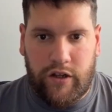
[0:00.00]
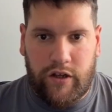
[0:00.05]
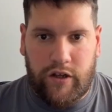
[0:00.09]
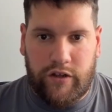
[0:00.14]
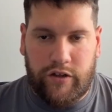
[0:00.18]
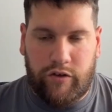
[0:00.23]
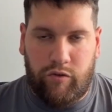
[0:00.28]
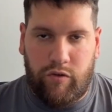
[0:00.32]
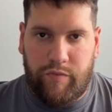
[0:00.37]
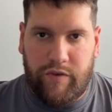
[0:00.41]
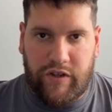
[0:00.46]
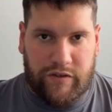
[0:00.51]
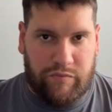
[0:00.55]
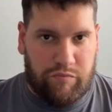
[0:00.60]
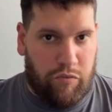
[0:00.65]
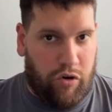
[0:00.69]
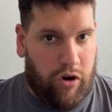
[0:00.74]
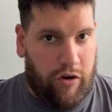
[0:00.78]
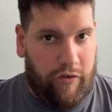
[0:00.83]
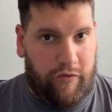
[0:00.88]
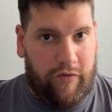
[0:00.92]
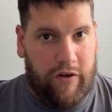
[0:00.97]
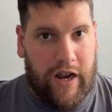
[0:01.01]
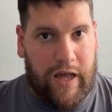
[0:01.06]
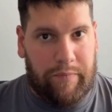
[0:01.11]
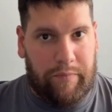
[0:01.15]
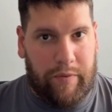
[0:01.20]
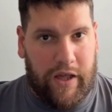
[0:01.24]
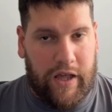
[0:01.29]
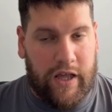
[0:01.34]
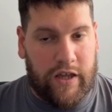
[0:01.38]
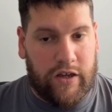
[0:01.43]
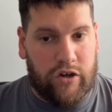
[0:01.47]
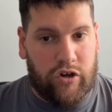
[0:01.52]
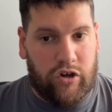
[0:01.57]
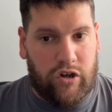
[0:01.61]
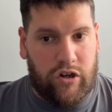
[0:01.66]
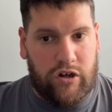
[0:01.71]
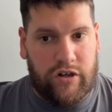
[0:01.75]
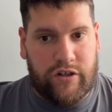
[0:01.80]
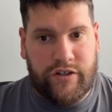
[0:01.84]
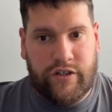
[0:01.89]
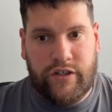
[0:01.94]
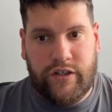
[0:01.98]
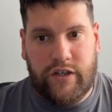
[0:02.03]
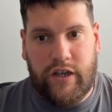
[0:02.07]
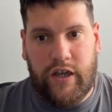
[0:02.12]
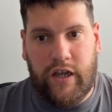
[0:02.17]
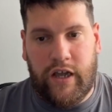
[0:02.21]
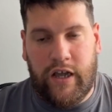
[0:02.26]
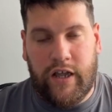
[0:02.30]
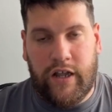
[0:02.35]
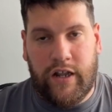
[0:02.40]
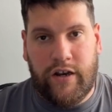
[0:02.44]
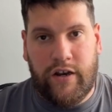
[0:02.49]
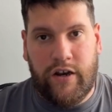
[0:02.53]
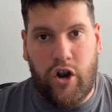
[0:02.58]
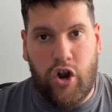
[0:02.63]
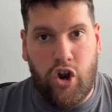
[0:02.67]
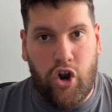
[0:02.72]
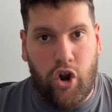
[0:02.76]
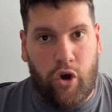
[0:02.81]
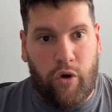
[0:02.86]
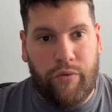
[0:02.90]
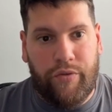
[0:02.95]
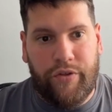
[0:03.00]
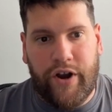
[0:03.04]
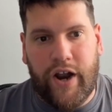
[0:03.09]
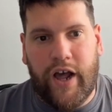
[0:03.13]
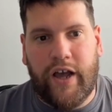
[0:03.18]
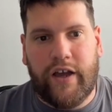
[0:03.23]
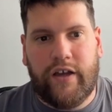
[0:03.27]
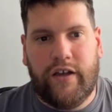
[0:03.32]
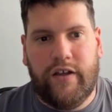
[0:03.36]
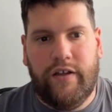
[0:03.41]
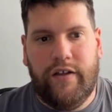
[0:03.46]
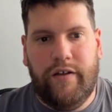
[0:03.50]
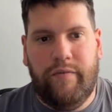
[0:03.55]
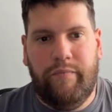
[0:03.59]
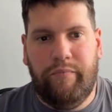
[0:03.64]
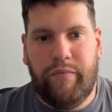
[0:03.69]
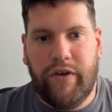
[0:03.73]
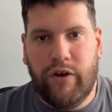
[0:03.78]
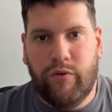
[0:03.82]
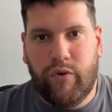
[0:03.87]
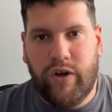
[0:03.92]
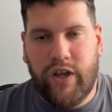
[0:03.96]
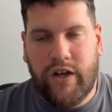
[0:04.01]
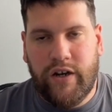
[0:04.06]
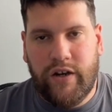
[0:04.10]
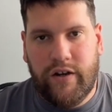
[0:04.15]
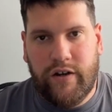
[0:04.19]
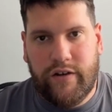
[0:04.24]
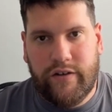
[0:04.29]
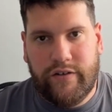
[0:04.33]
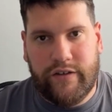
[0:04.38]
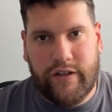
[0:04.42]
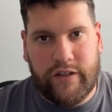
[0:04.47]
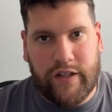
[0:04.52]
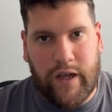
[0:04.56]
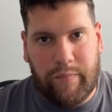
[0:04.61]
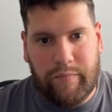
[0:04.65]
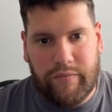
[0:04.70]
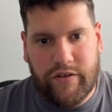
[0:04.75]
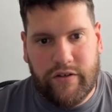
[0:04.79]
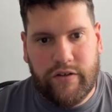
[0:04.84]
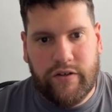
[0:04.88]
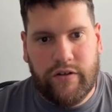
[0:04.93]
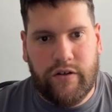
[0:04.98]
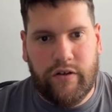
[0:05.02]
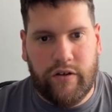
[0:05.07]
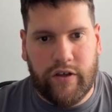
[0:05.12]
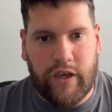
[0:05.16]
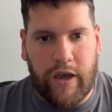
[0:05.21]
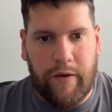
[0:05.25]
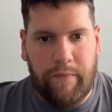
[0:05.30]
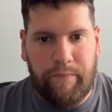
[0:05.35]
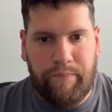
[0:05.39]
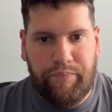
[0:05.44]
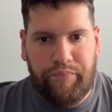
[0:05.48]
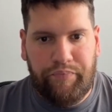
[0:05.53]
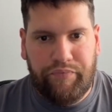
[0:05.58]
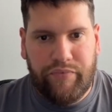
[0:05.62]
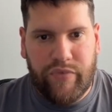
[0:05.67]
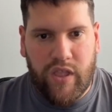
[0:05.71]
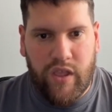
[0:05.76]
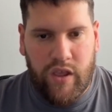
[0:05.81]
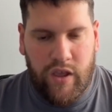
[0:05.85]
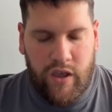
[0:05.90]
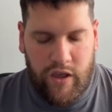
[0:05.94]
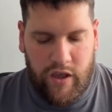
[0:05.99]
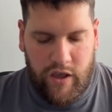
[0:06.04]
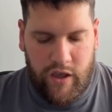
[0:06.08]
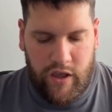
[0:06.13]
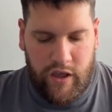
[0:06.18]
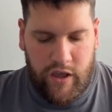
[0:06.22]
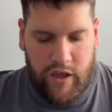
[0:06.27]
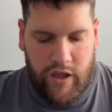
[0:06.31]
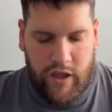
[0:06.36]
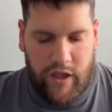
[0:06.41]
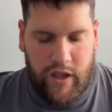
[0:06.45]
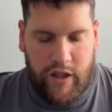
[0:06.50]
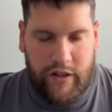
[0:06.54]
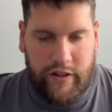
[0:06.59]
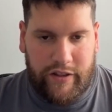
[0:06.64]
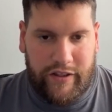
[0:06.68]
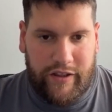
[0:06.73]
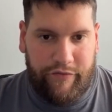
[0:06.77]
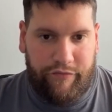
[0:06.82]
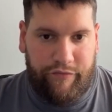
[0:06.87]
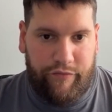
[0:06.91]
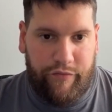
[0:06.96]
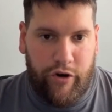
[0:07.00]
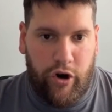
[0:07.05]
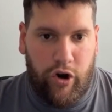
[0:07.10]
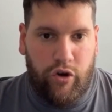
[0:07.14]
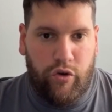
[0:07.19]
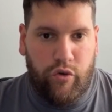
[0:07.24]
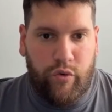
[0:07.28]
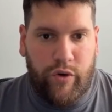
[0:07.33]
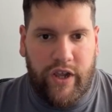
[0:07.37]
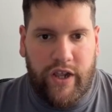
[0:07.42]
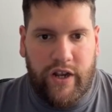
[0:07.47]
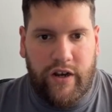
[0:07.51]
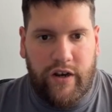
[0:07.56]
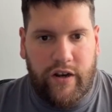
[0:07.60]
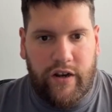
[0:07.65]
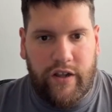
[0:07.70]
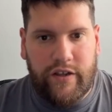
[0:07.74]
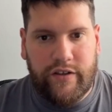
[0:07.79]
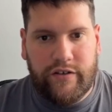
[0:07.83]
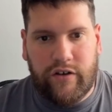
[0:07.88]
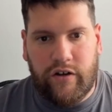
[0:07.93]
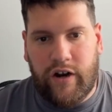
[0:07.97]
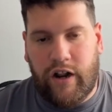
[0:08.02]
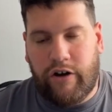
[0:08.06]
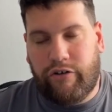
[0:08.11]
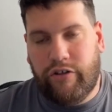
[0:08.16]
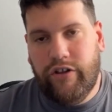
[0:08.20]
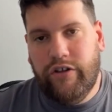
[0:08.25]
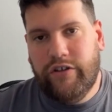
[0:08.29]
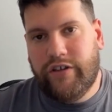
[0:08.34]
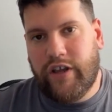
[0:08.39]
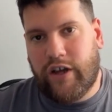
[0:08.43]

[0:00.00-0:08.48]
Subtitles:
There will be small flap angles and low drag beam wing setups. Okay. The front wing is going to reduce